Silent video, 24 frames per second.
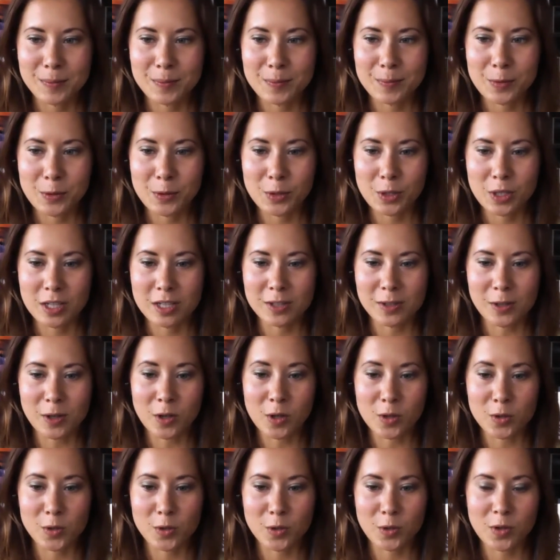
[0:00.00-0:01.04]
Pooja is
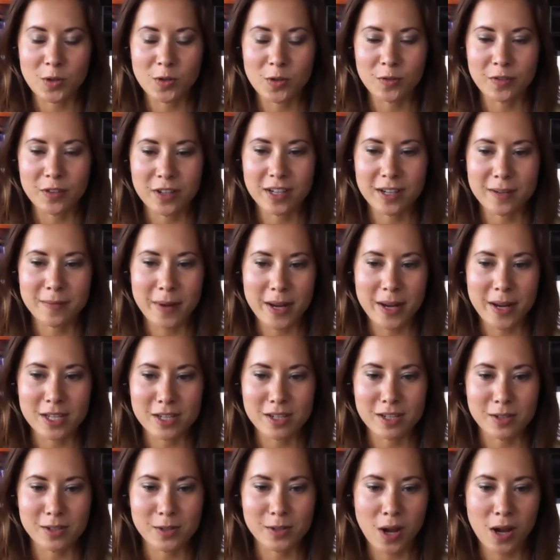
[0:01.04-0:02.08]
also very much
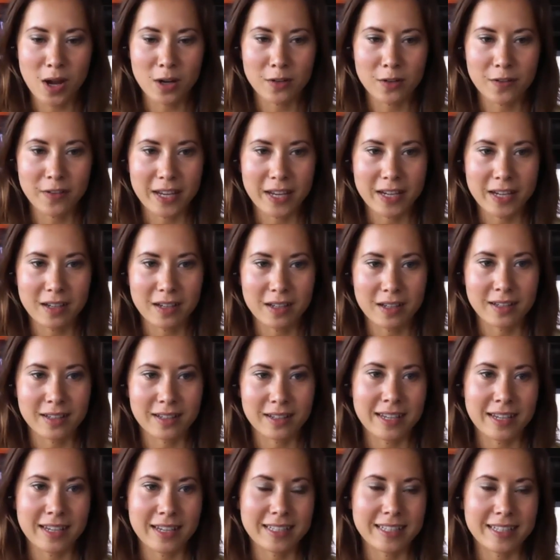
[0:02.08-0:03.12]
into Ayurveda,
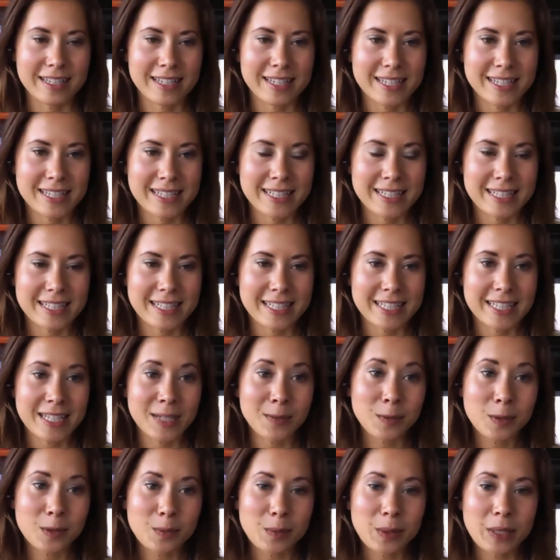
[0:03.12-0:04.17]
and she
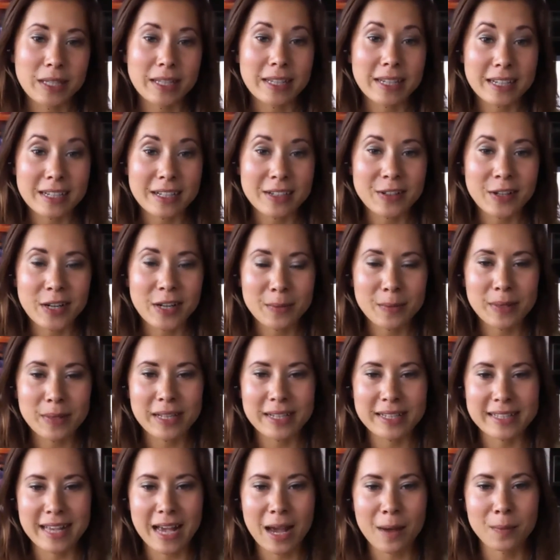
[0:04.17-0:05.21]
would be an incredible
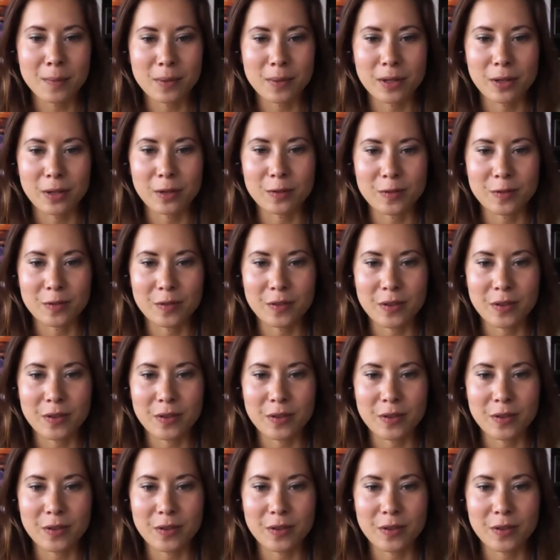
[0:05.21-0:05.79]
example